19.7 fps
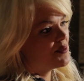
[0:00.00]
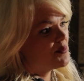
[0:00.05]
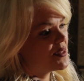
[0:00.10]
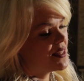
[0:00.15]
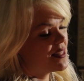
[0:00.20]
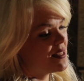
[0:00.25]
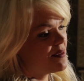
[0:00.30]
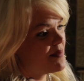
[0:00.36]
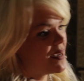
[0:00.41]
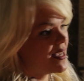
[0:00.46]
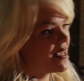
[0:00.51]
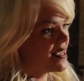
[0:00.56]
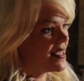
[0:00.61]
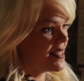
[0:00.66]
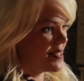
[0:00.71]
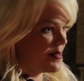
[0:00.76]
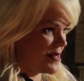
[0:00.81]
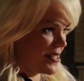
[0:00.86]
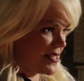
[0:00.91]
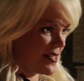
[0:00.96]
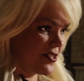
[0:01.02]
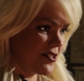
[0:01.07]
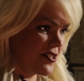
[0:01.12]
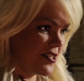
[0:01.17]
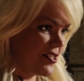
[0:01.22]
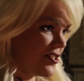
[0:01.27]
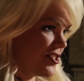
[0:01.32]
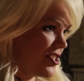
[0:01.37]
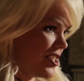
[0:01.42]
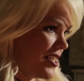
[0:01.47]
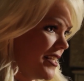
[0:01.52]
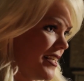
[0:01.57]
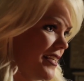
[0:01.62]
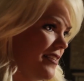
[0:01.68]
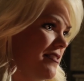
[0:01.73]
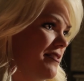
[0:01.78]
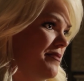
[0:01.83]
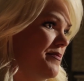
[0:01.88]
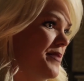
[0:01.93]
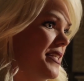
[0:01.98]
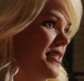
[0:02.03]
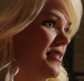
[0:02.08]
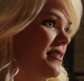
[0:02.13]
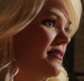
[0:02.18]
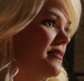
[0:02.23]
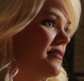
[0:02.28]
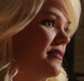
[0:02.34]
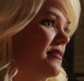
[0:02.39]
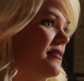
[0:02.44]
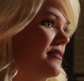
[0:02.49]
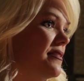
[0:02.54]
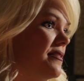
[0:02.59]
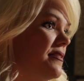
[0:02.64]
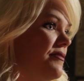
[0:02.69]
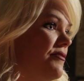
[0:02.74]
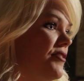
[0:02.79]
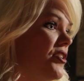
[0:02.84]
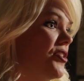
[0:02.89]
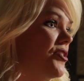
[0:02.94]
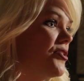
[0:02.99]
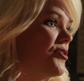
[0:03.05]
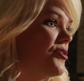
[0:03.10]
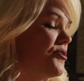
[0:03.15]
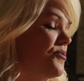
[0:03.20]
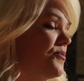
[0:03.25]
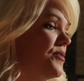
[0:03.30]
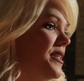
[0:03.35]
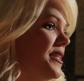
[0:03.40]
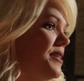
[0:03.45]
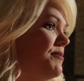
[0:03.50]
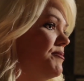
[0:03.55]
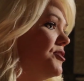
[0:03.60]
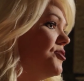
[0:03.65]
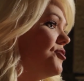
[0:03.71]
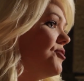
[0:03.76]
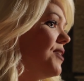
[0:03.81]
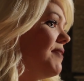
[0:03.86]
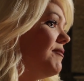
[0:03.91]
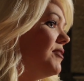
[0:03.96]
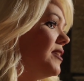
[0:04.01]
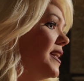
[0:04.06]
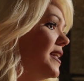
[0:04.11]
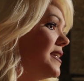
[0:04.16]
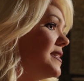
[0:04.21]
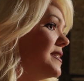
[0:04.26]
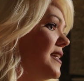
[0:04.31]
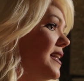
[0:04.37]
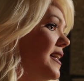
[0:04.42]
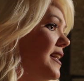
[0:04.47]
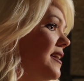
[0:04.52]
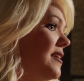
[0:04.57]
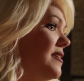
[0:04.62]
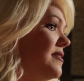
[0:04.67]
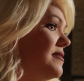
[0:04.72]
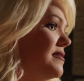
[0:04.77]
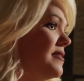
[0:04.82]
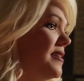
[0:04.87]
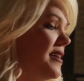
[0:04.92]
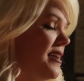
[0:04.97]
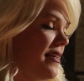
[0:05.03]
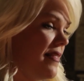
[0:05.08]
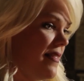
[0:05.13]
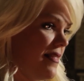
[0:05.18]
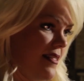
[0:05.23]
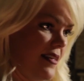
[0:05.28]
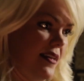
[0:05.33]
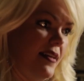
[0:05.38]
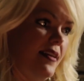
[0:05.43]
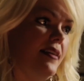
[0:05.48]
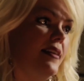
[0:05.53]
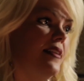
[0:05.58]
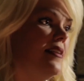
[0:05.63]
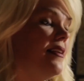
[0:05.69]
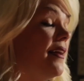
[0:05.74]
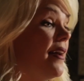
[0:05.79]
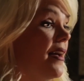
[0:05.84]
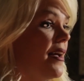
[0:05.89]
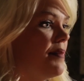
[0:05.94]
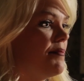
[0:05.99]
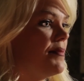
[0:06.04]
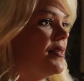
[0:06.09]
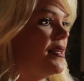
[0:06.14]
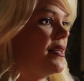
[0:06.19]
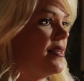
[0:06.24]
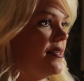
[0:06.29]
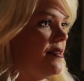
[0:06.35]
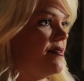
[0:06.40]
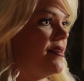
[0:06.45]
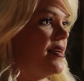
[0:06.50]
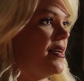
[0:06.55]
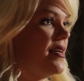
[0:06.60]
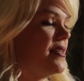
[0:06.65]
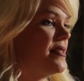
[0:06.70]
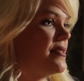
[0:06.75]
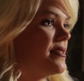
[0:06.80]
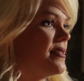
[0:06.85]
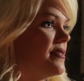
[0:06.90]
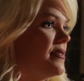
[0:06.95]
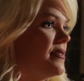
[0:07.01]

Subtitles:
But then my husband started cheating on me. First when he would travel out of town, and then came the internet.